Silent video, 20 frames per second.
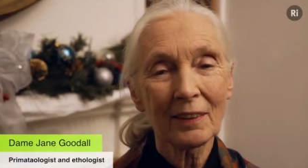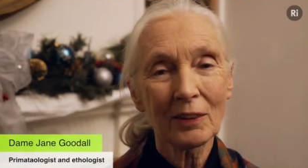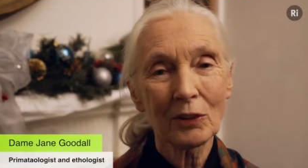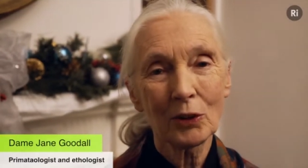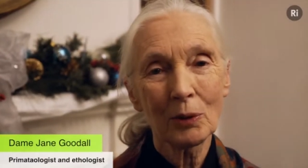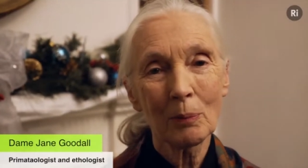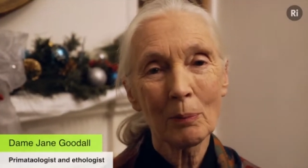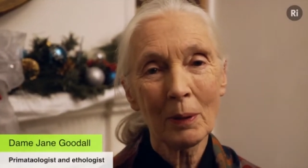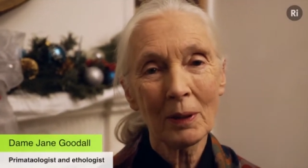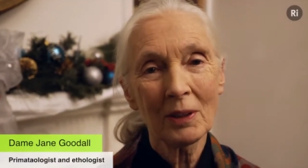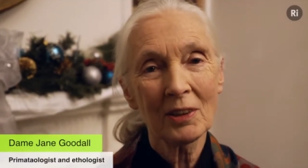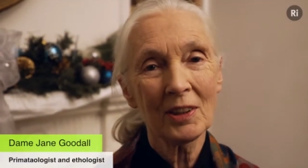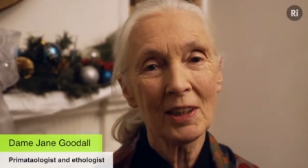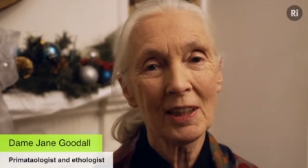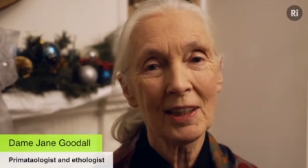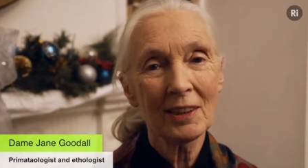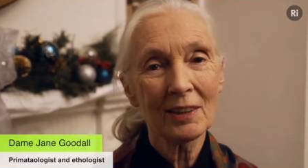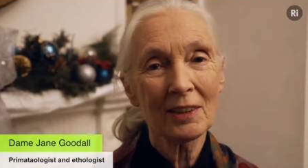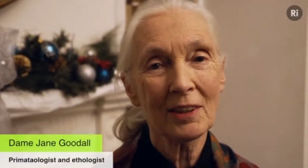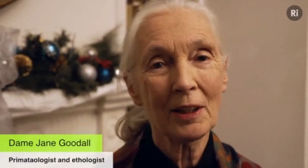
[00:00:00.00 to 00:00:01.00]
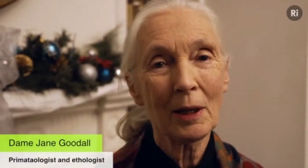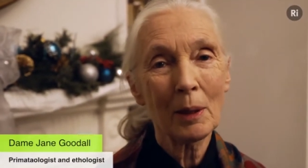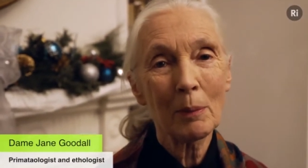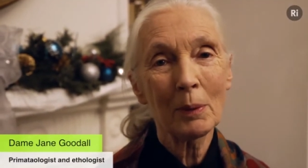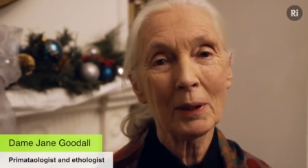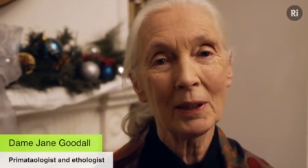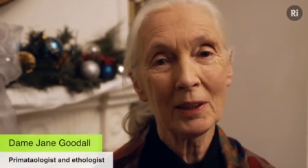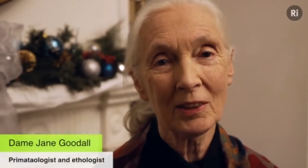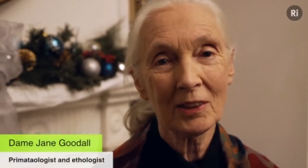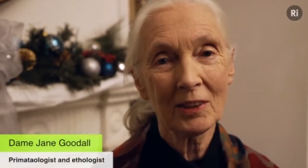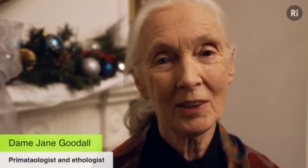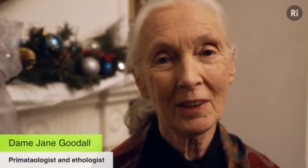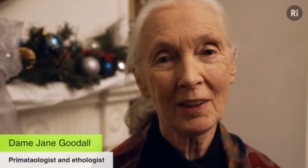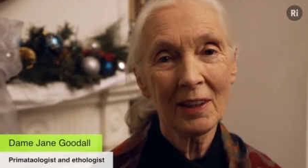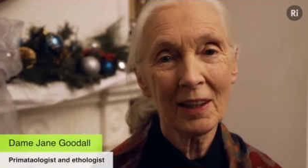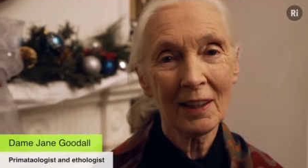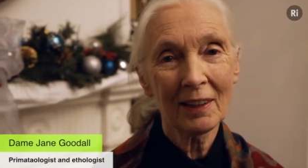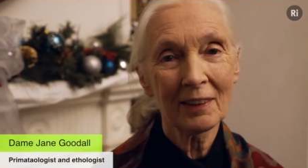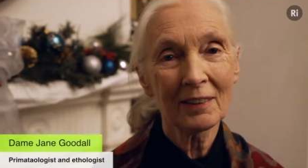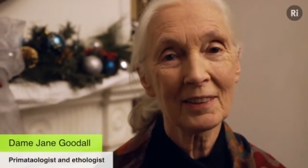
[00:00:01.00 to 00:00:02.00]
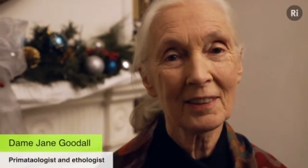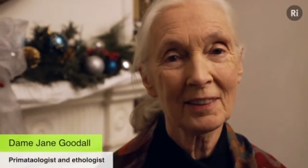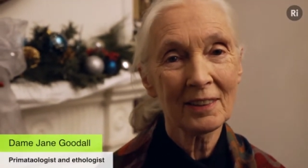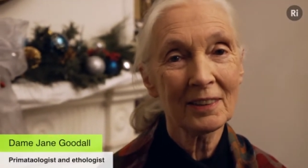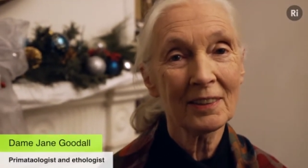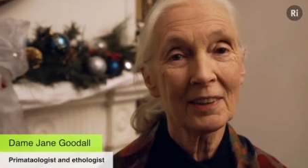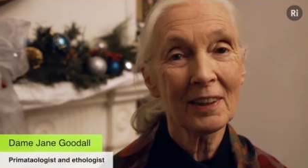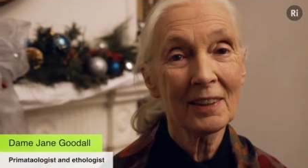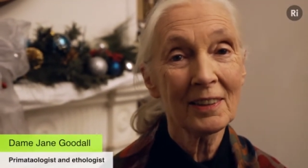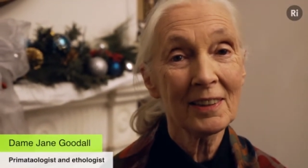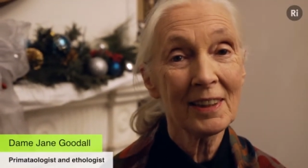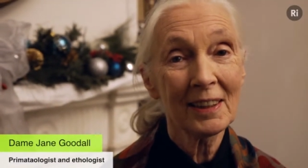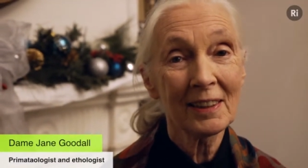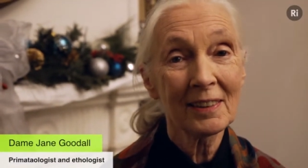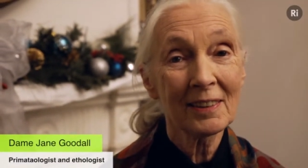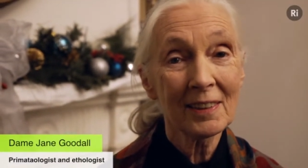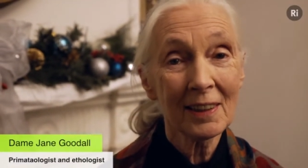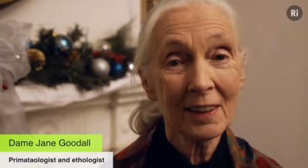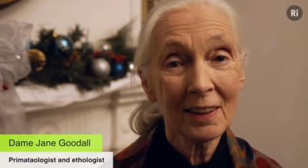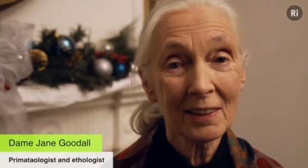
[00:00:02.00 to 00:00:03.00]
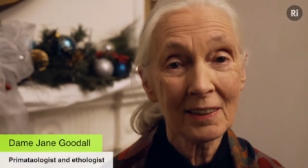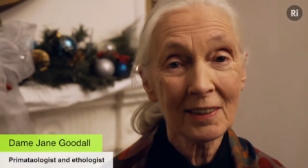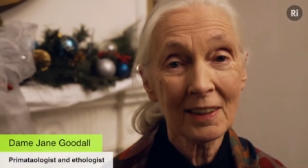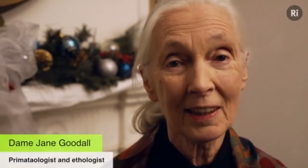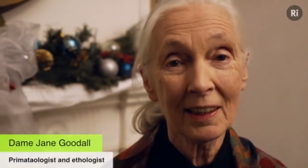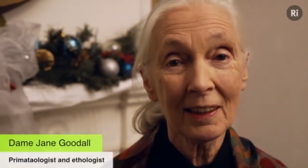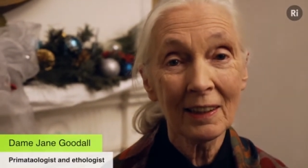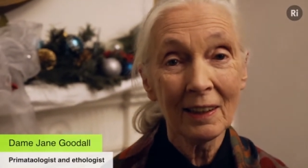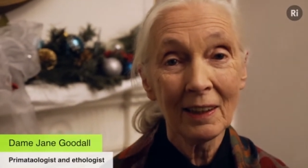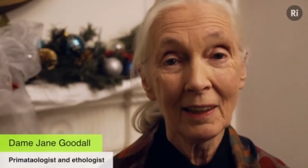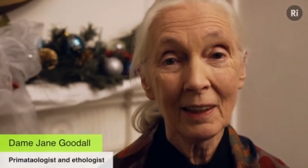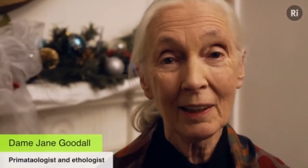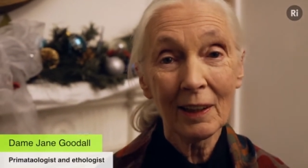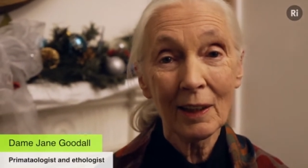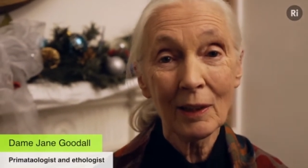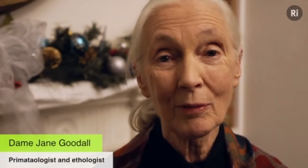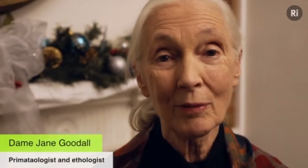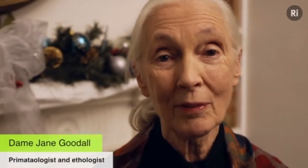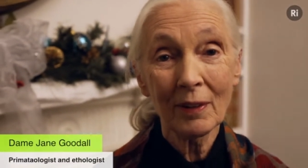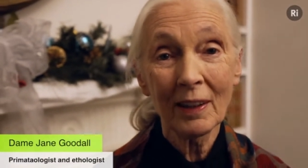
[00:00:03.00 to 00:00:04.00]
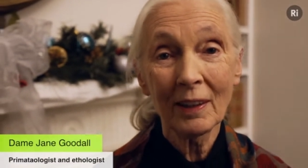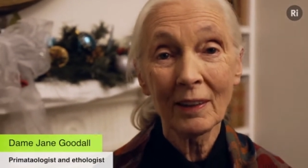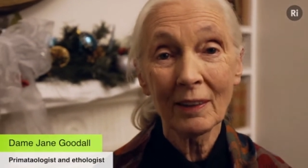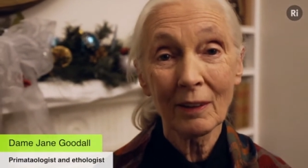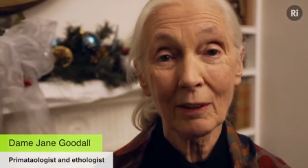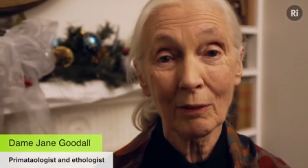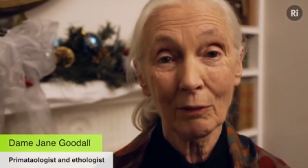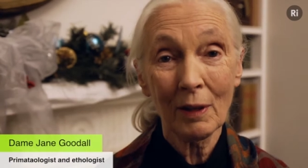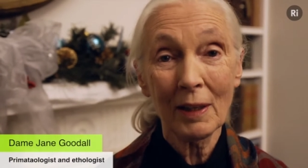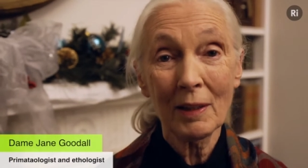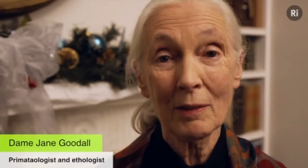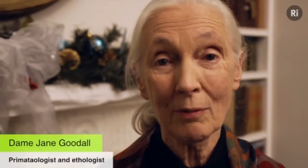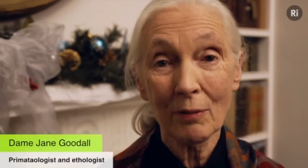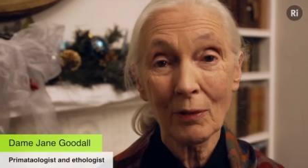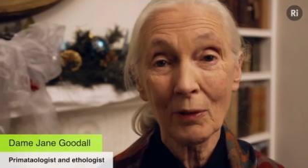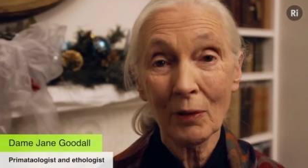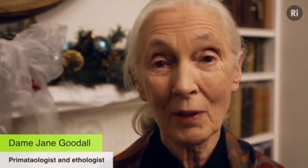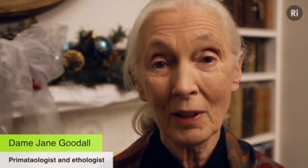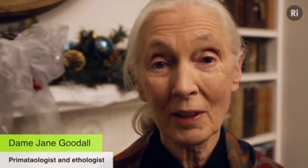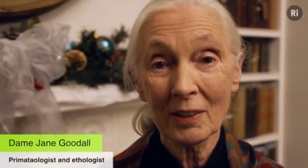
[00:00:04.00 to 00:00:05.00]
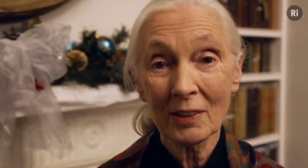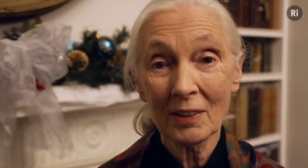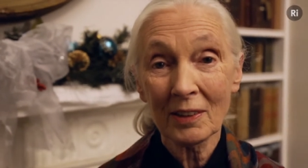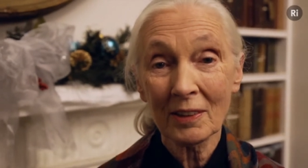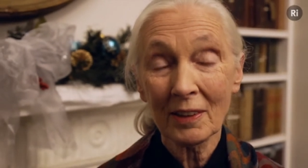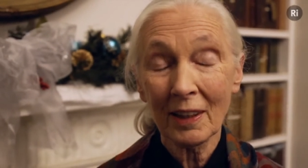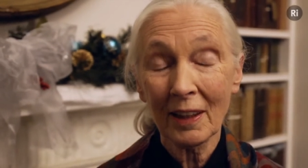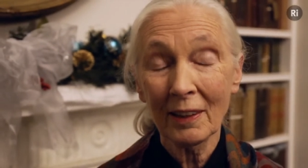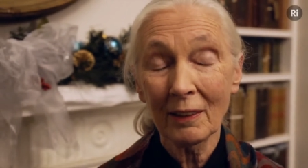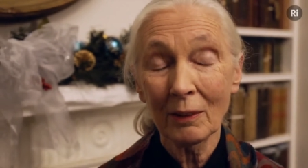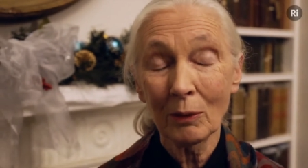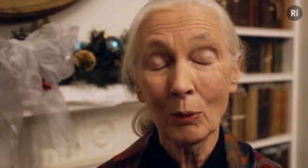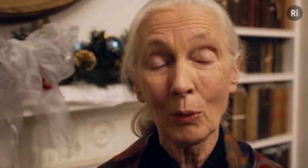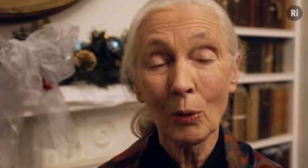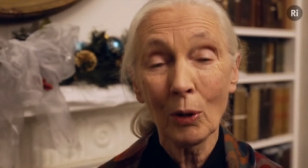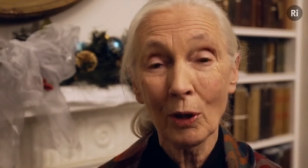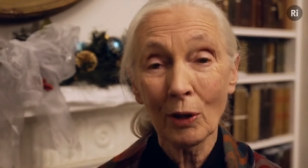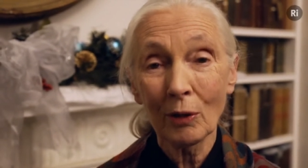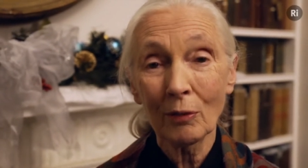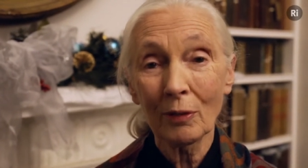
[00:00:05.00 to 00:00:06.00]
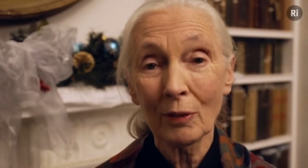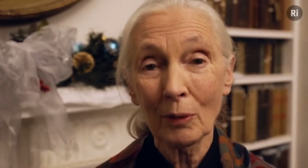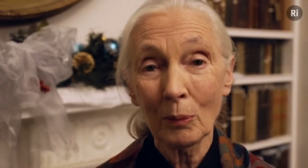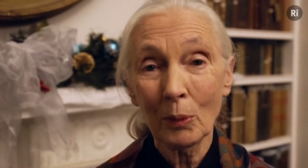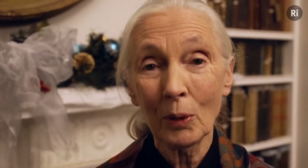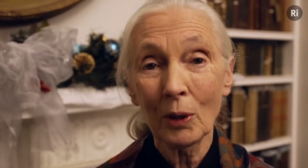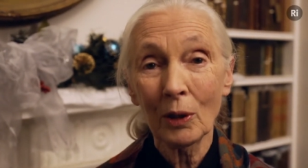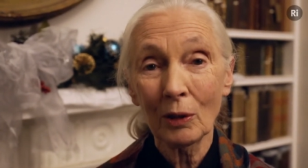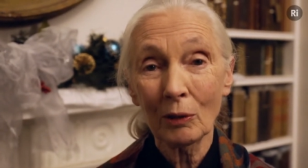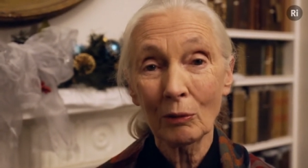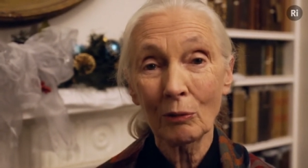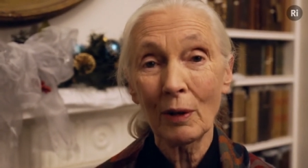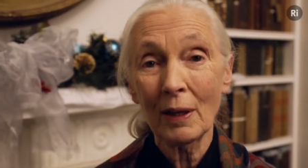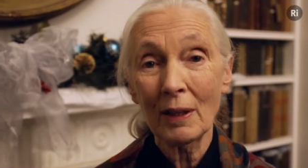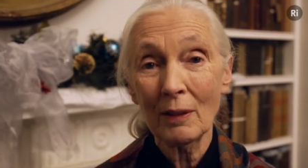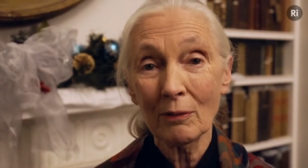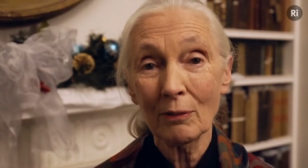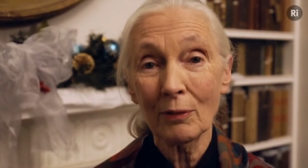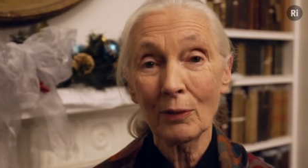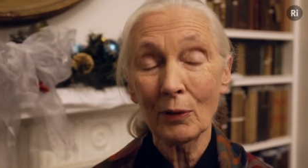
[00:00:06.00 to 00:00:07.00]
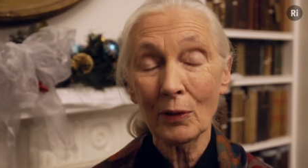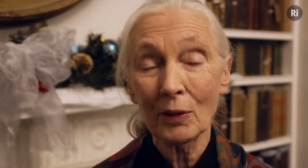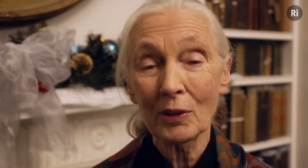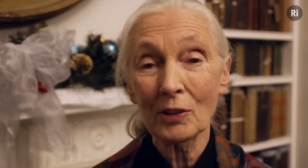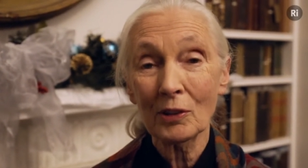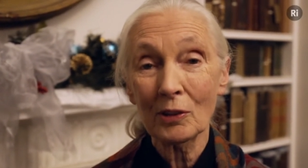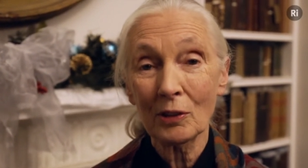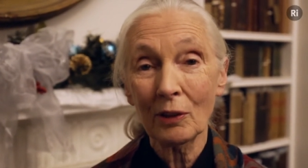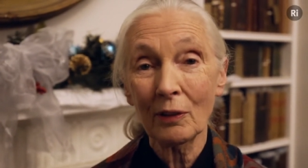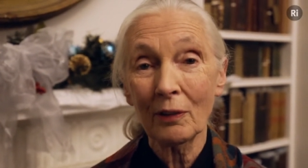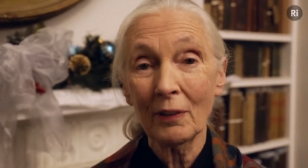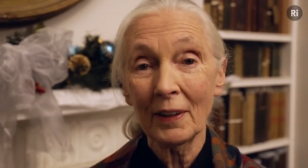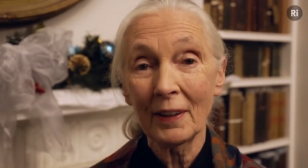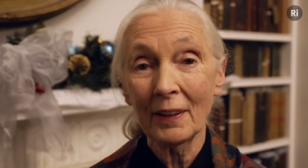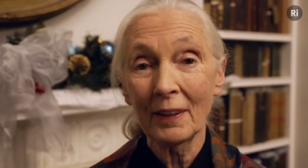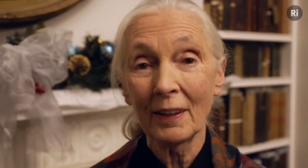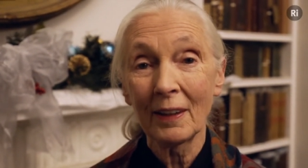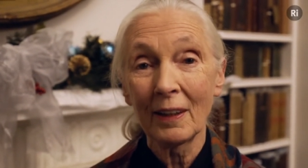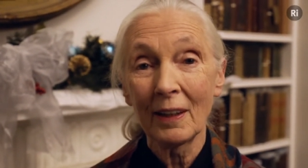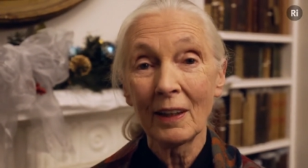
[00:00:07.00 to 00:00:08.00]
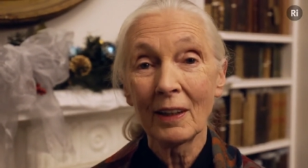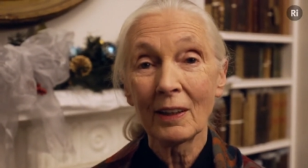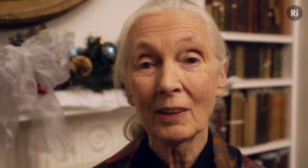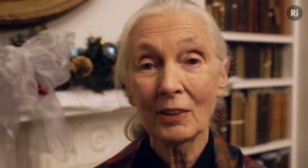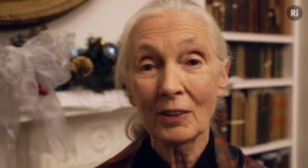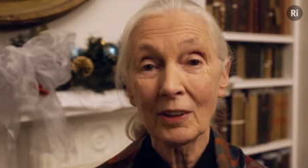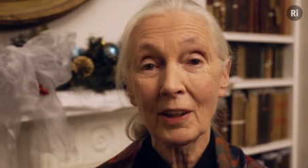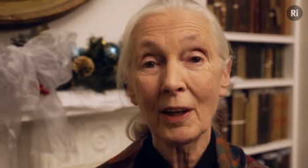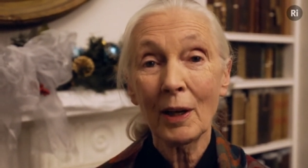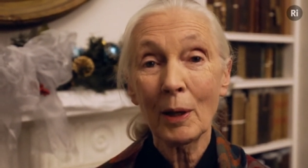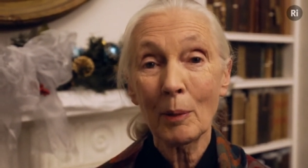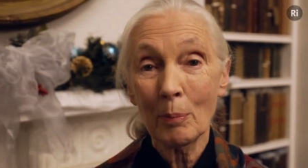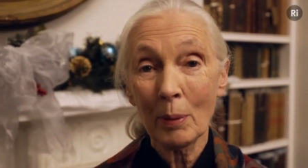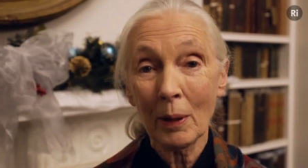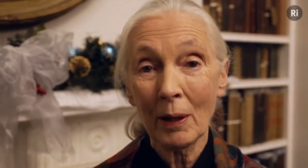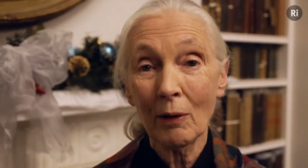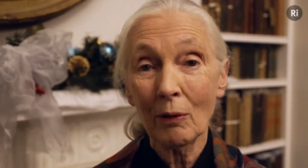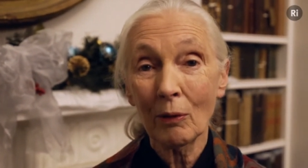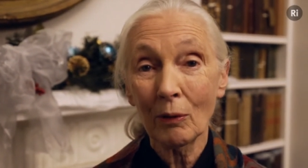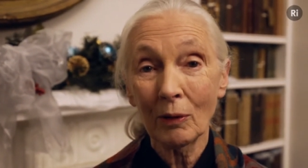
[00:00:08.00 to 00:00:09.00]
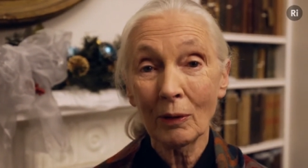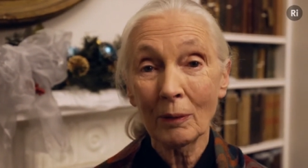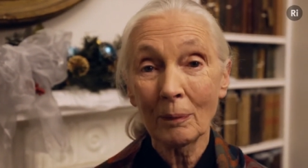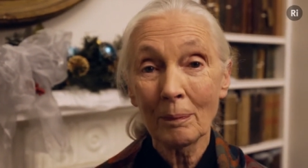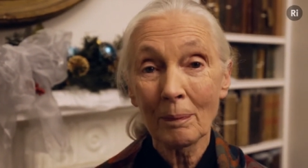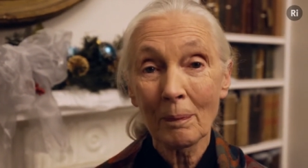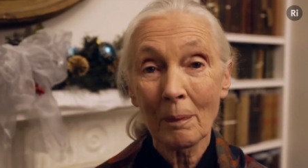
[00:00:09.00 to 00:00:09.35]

the chimpanzees that I've been studying since 1960 live in the rainforest, and all over the world, rainforests are in dire peril.